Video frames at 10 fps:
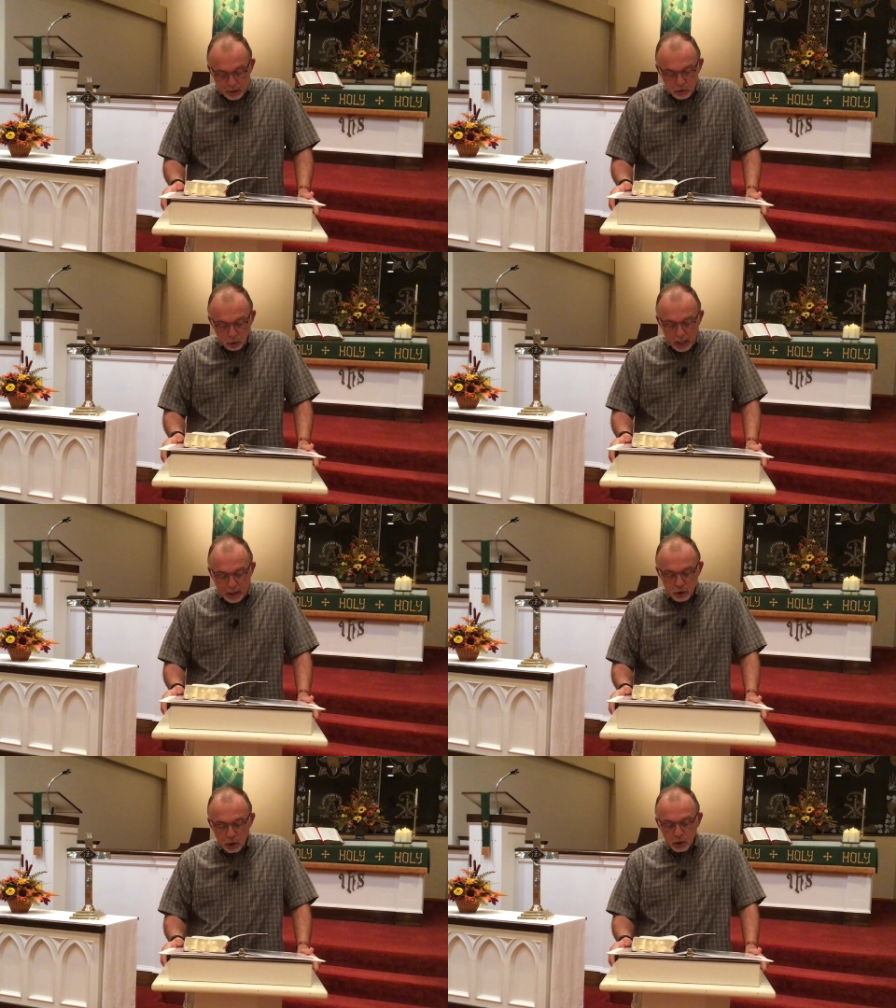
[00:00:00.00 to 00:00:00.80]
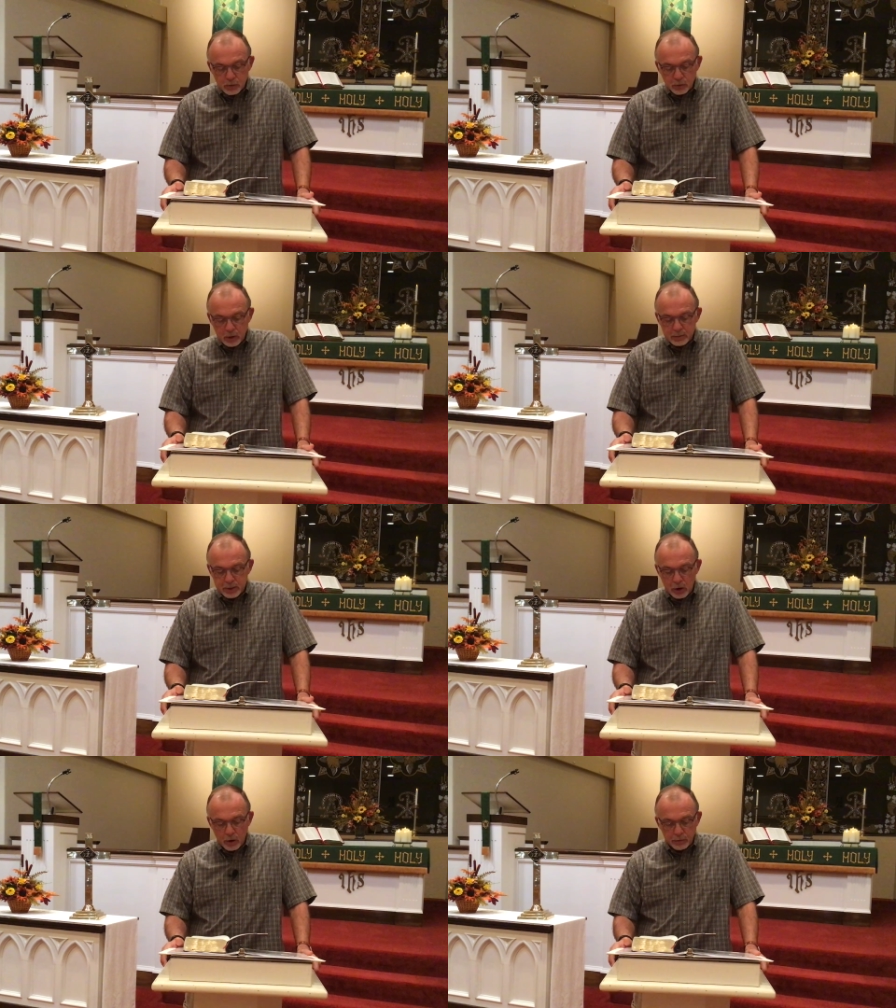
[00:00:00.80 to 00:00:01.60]
So Lot chose for
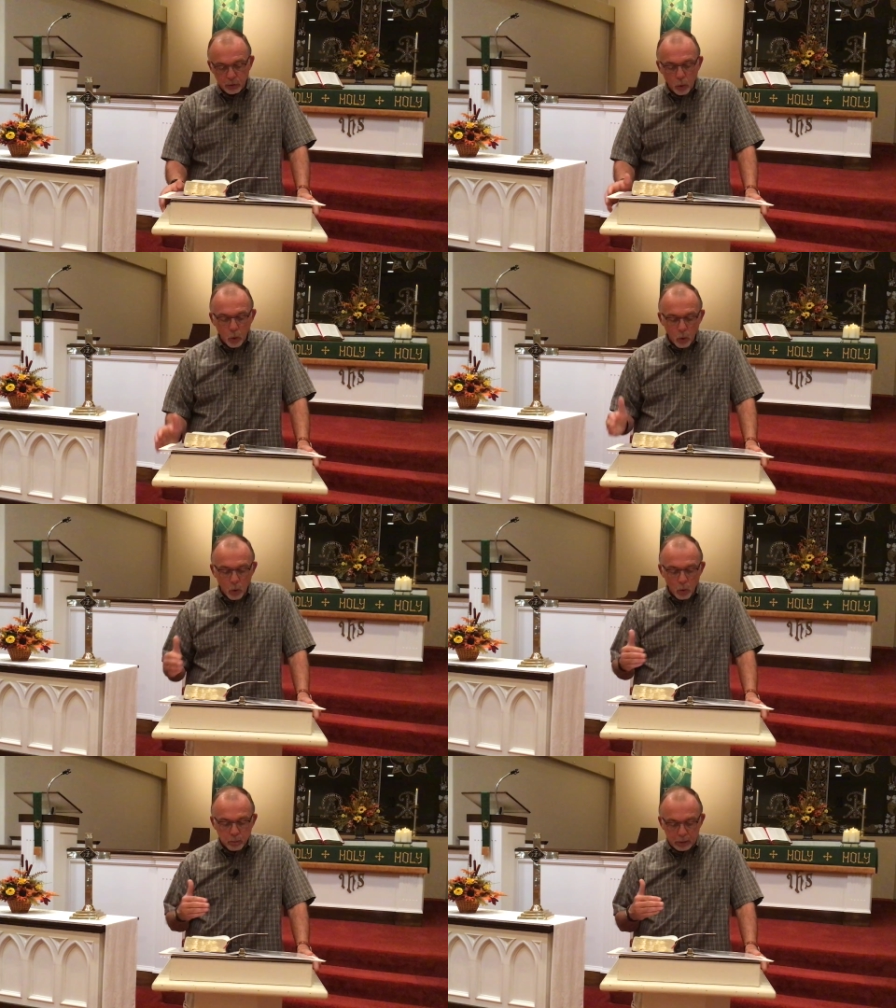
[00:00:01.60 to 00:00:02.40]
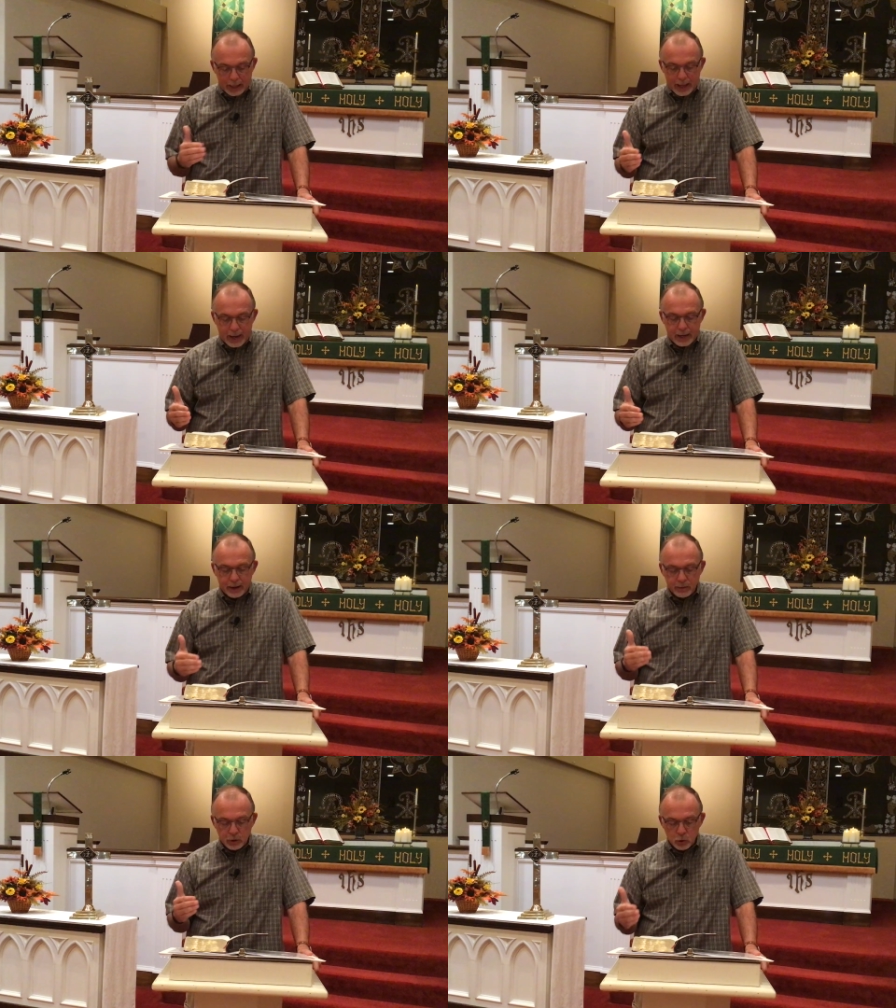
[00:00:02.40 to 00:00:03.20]
himself the whole plain
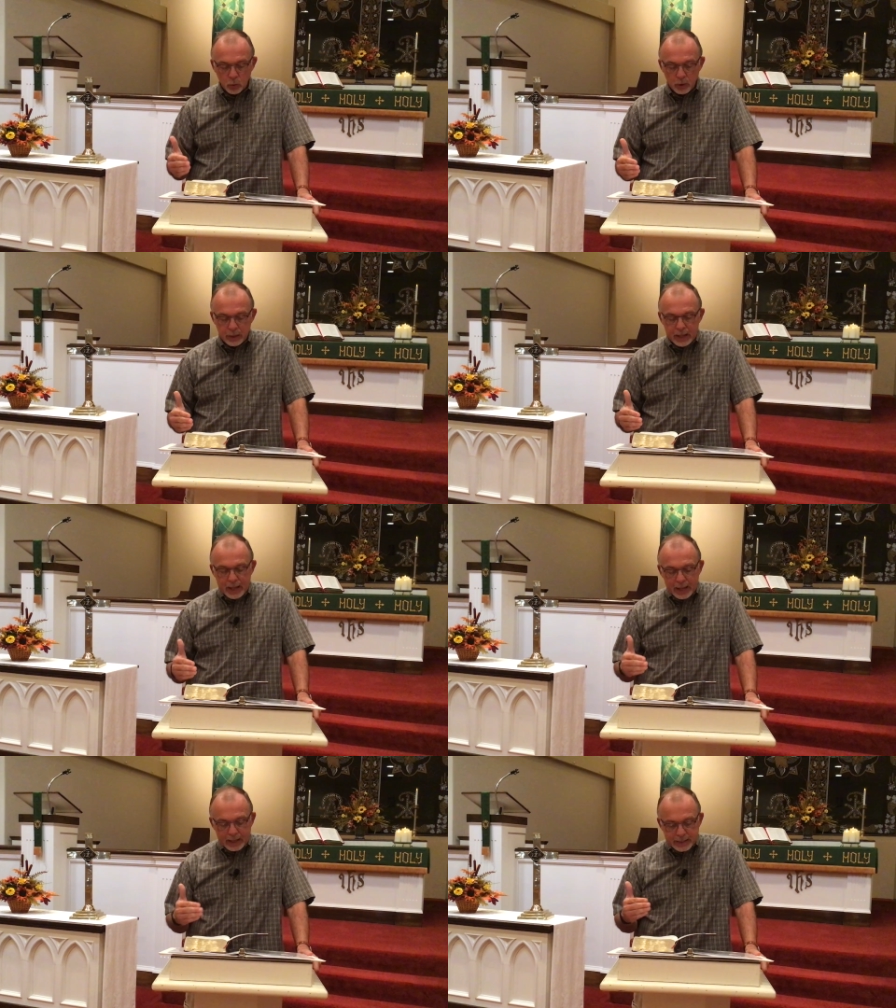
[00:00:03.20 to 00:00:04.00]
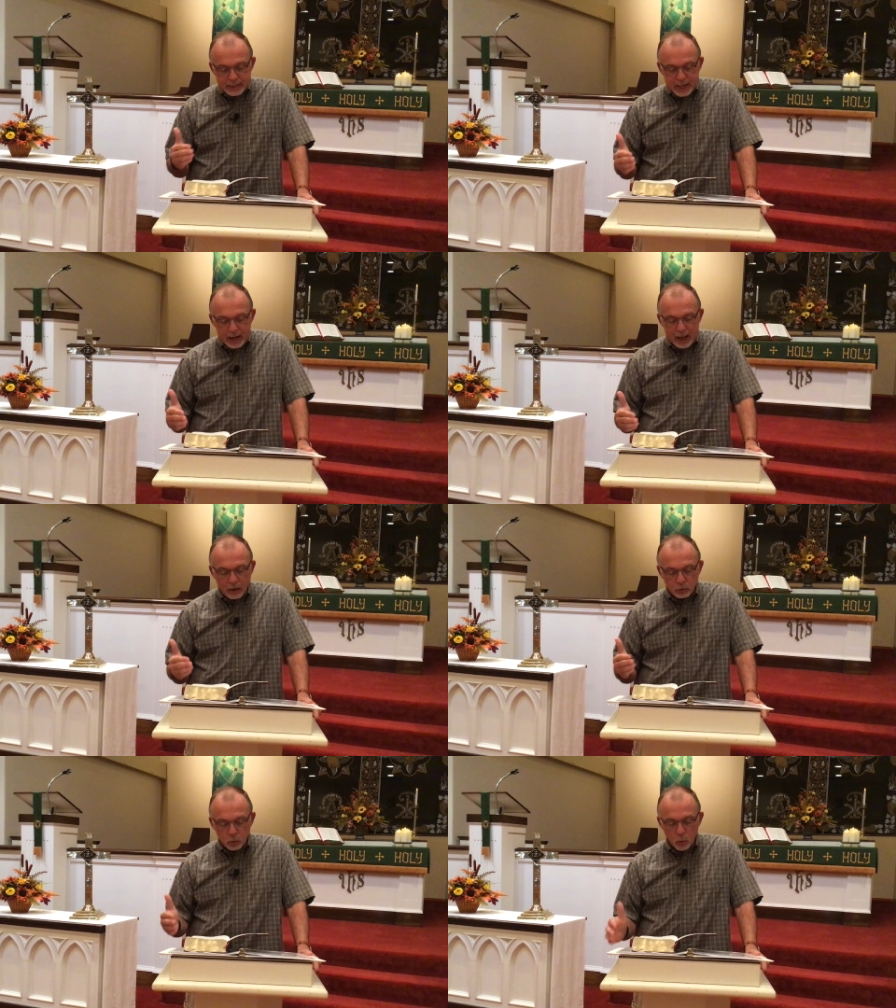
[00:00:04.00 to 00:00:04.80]
of the Jordan and set
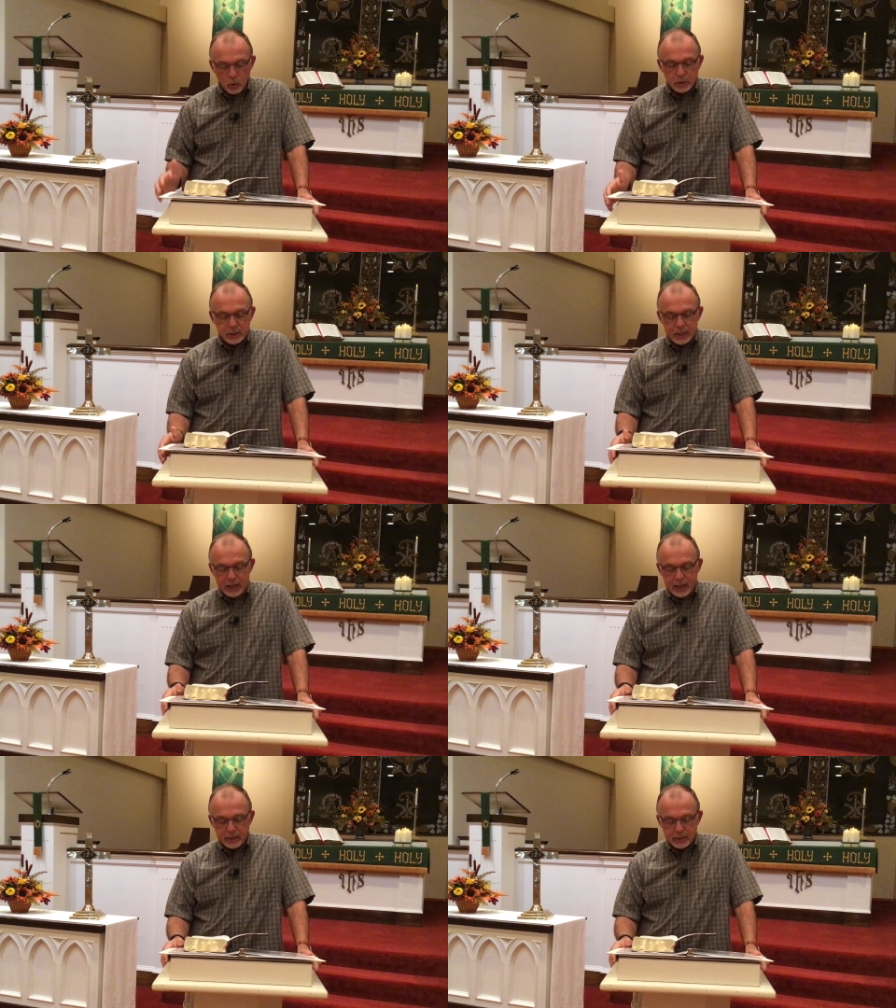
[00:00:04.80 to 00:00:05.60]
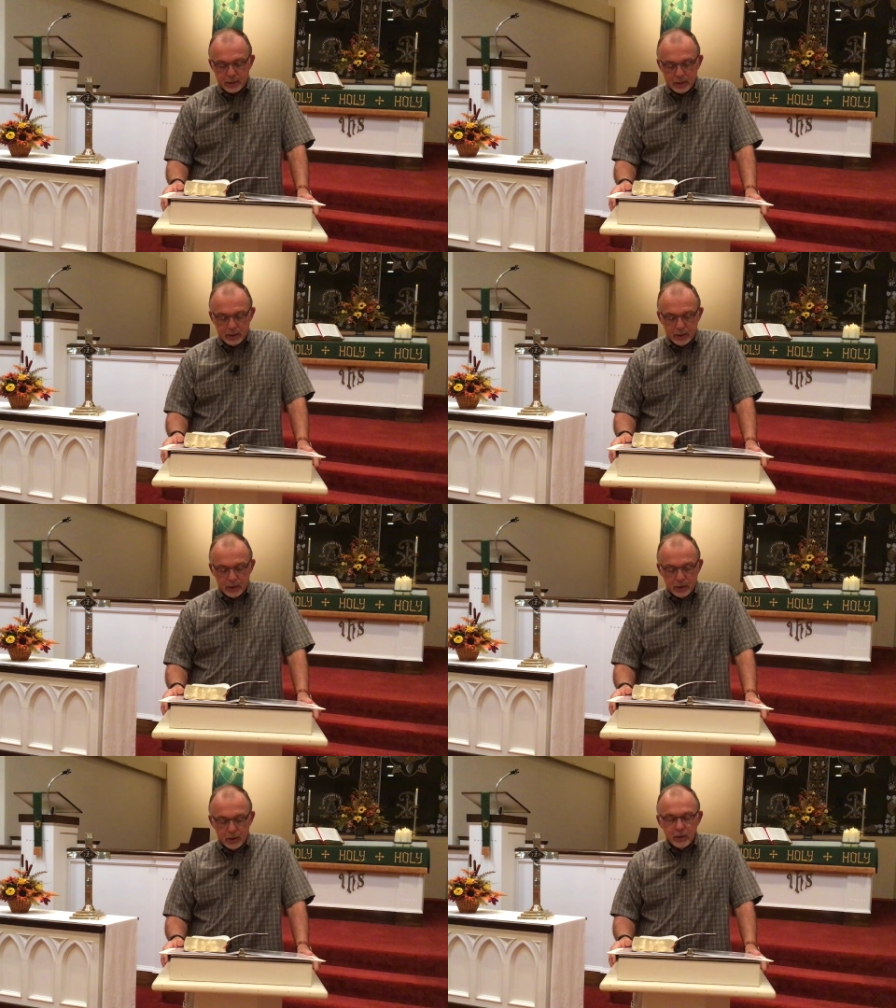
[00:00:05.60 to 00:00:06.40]
out towards the east.
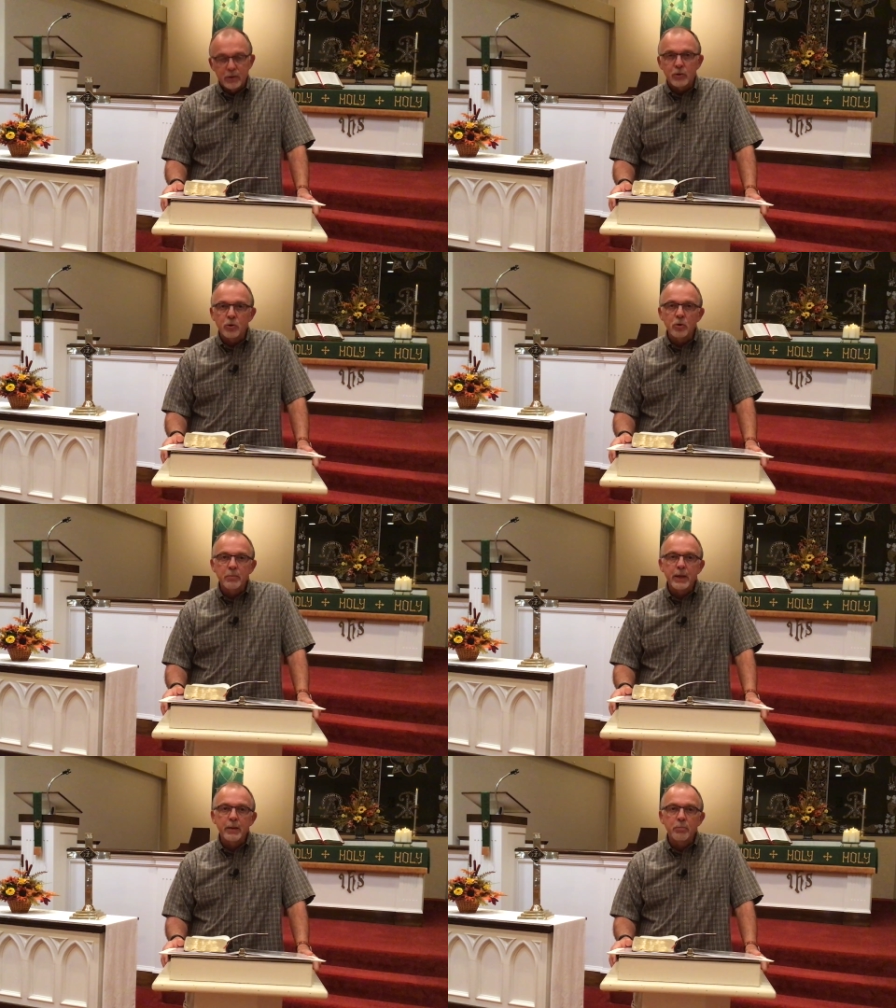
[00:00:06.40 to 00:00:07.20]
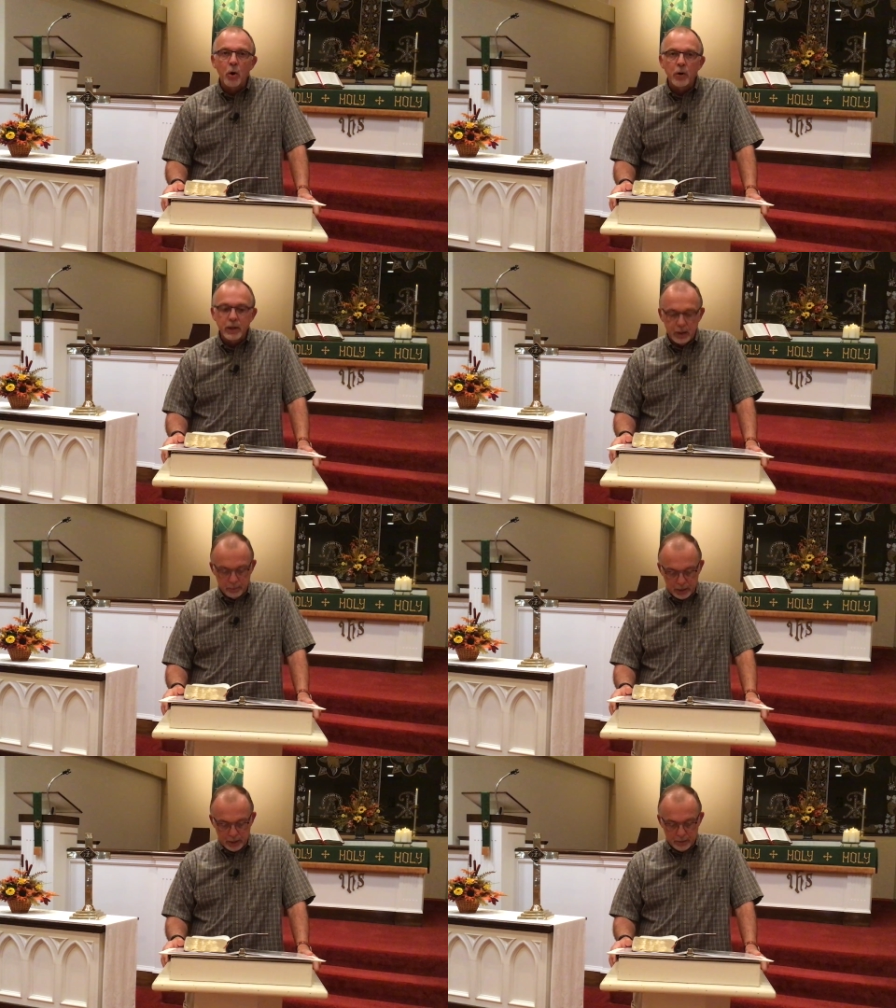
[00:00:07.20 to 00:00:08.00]
The two men parted
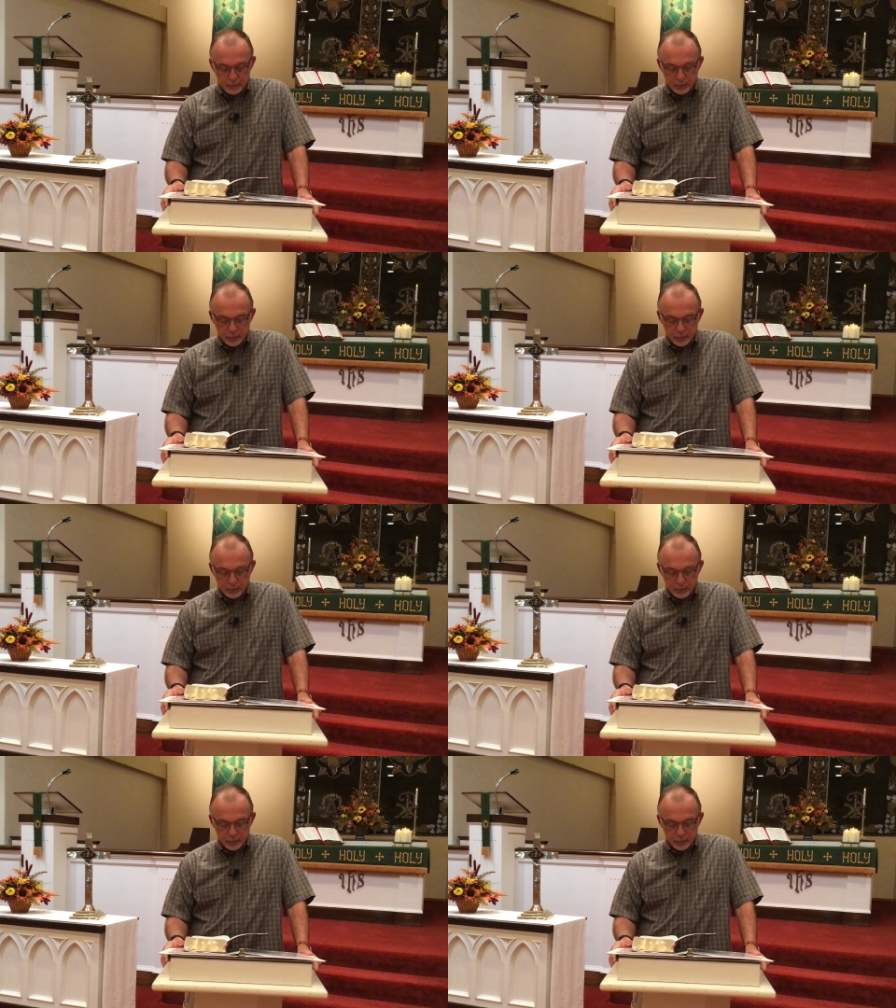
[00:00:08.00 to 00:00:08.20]
company.